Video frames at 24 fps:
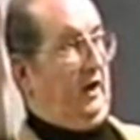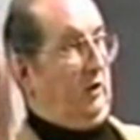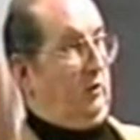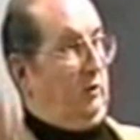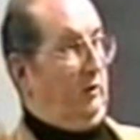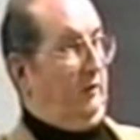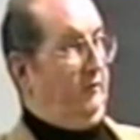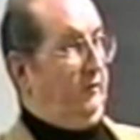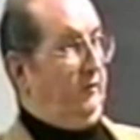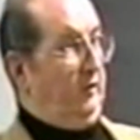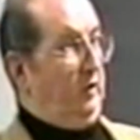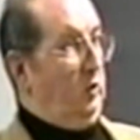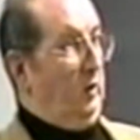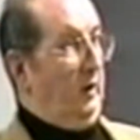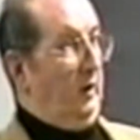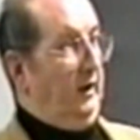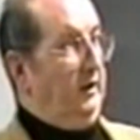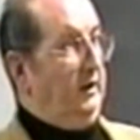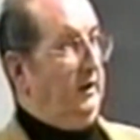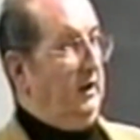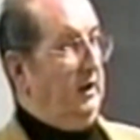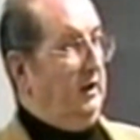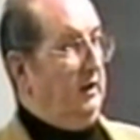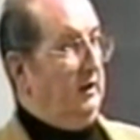sacred
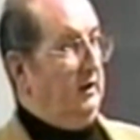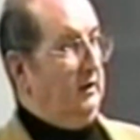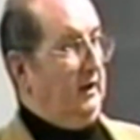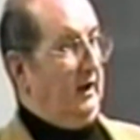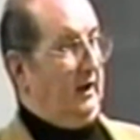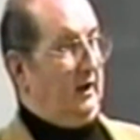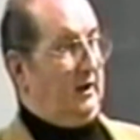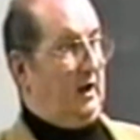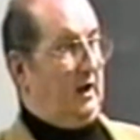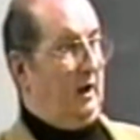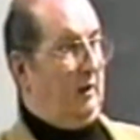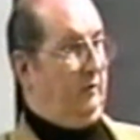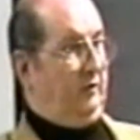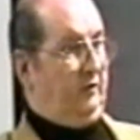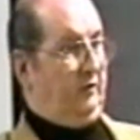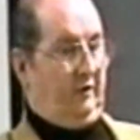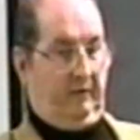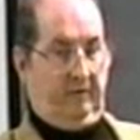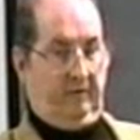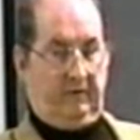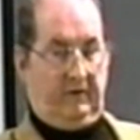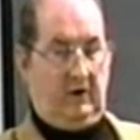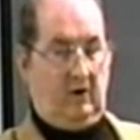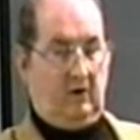fluid that
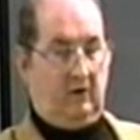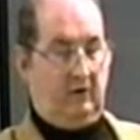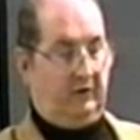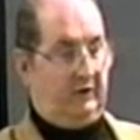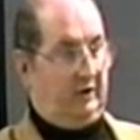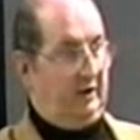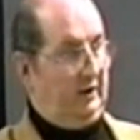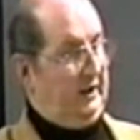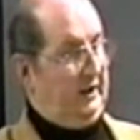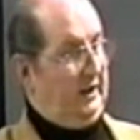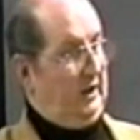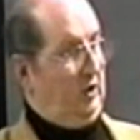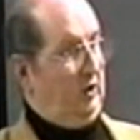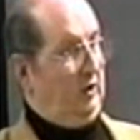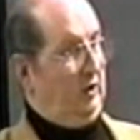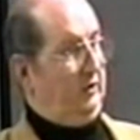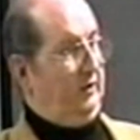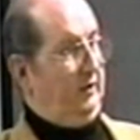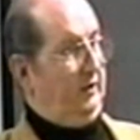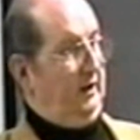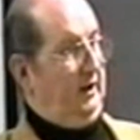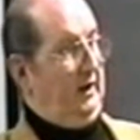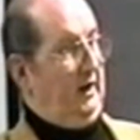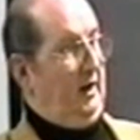comes and falls on the
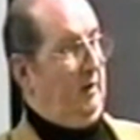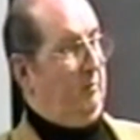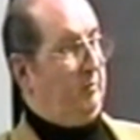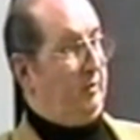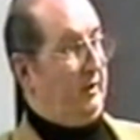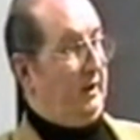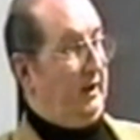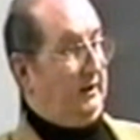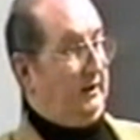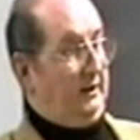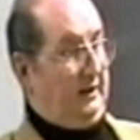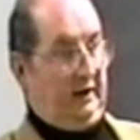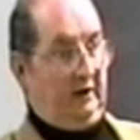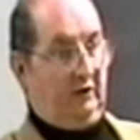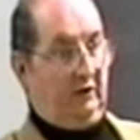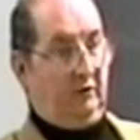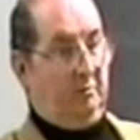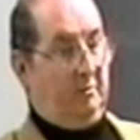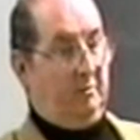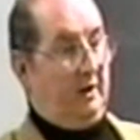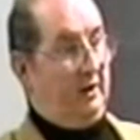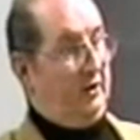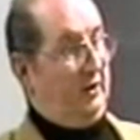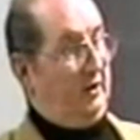earth and
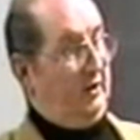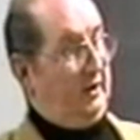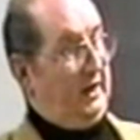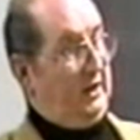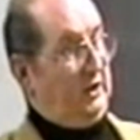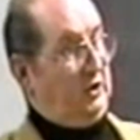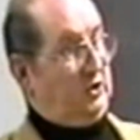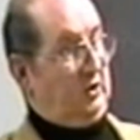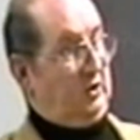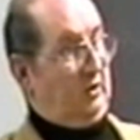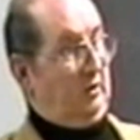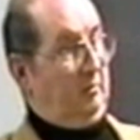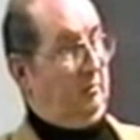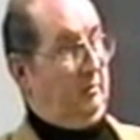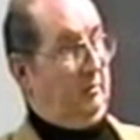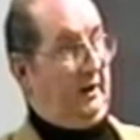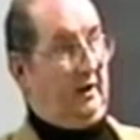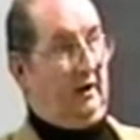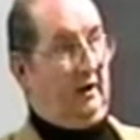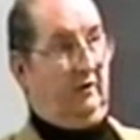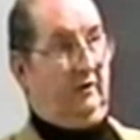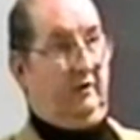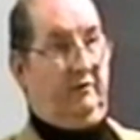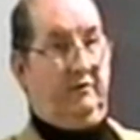impregnates Mother Nature
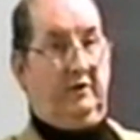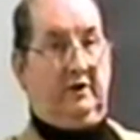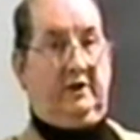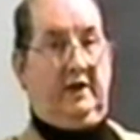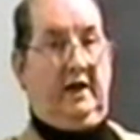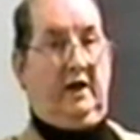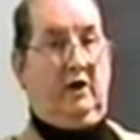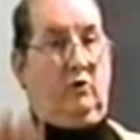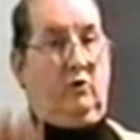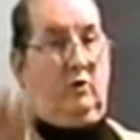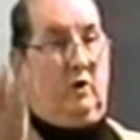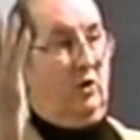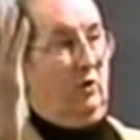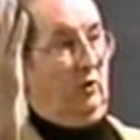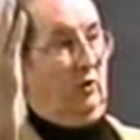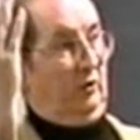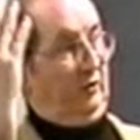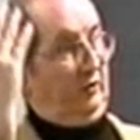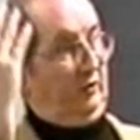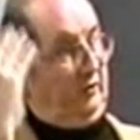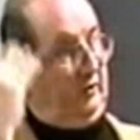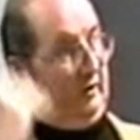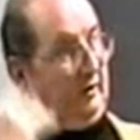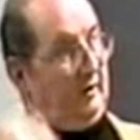because everything
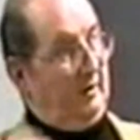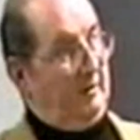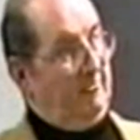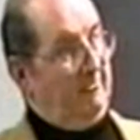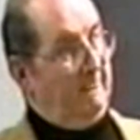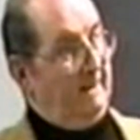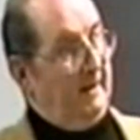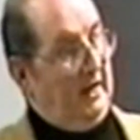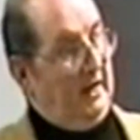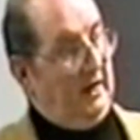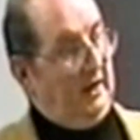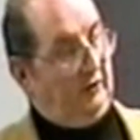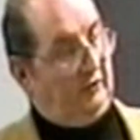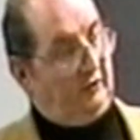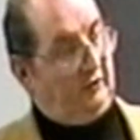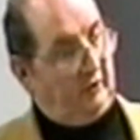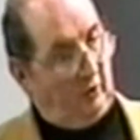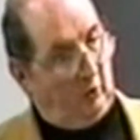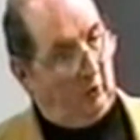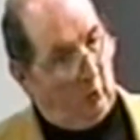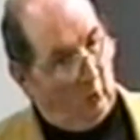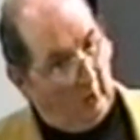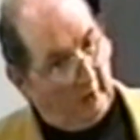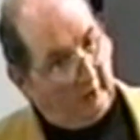grows. And
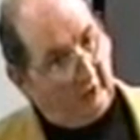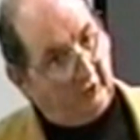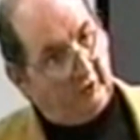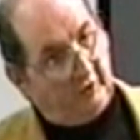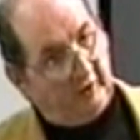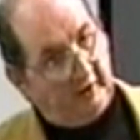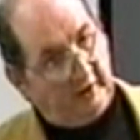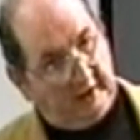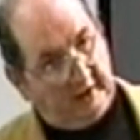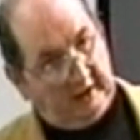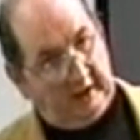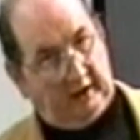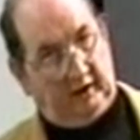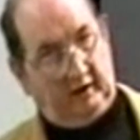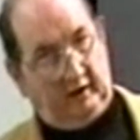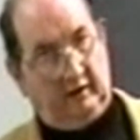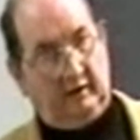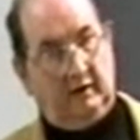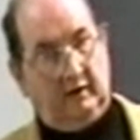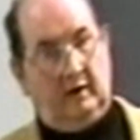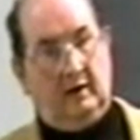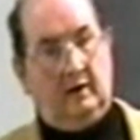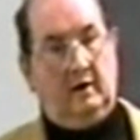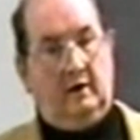so once a
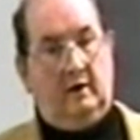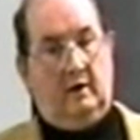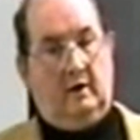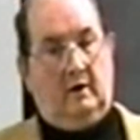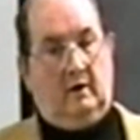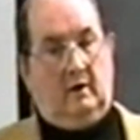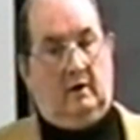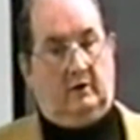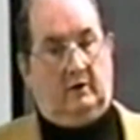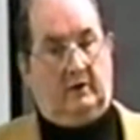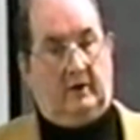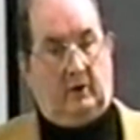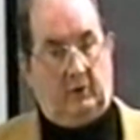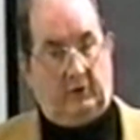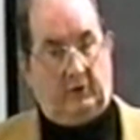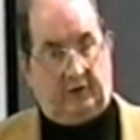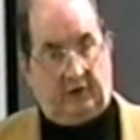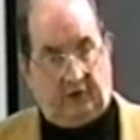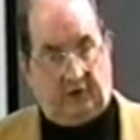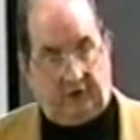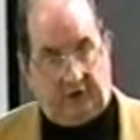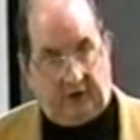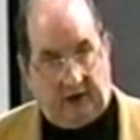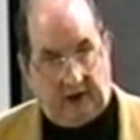year, there
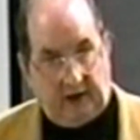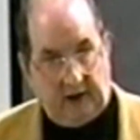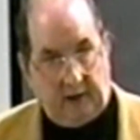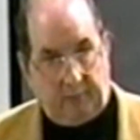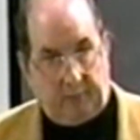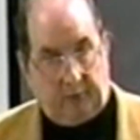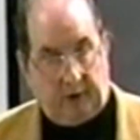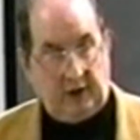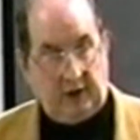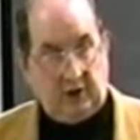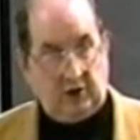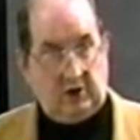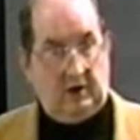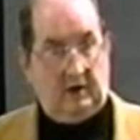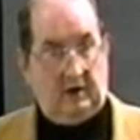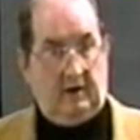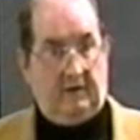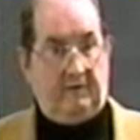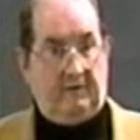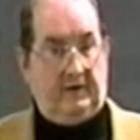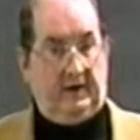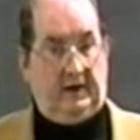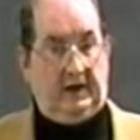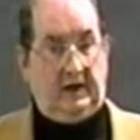was a
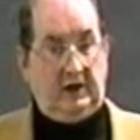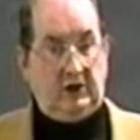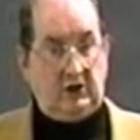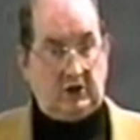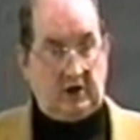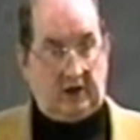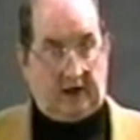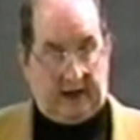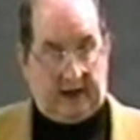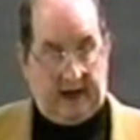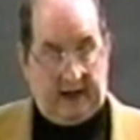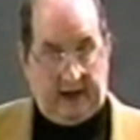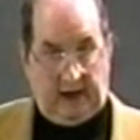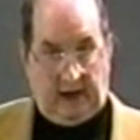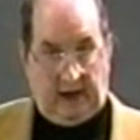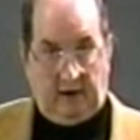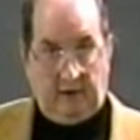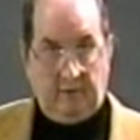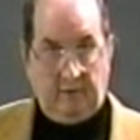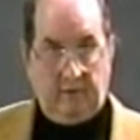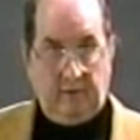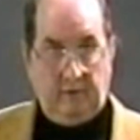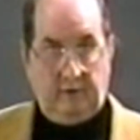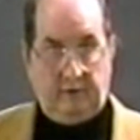celebration in Phoenicia,
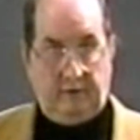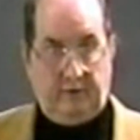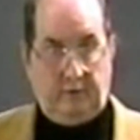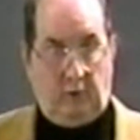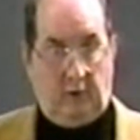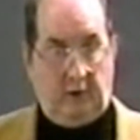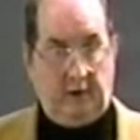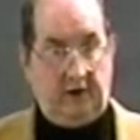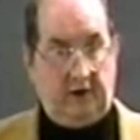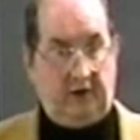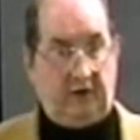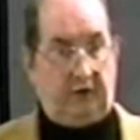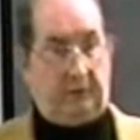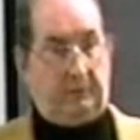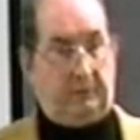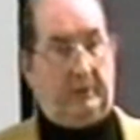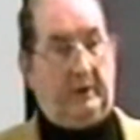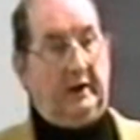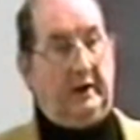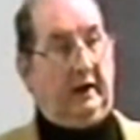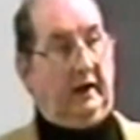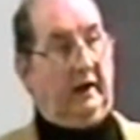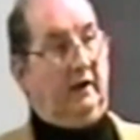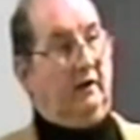Cana, when the
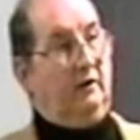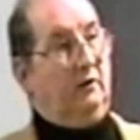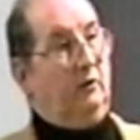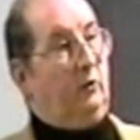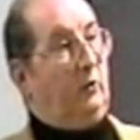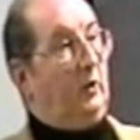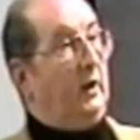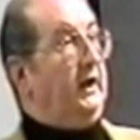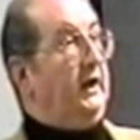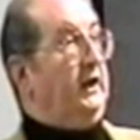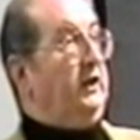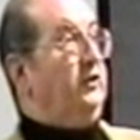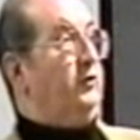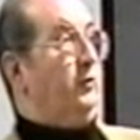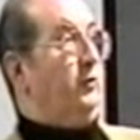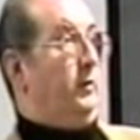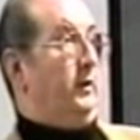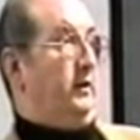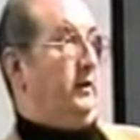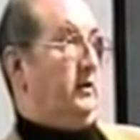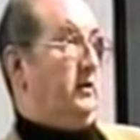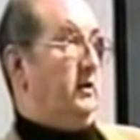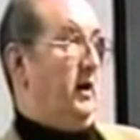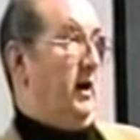spring rains
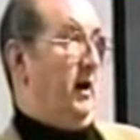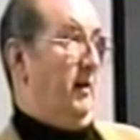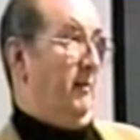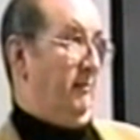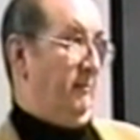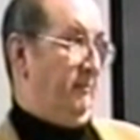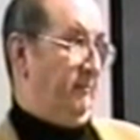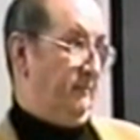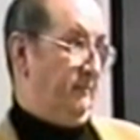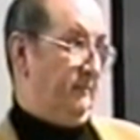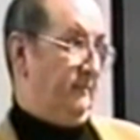would come.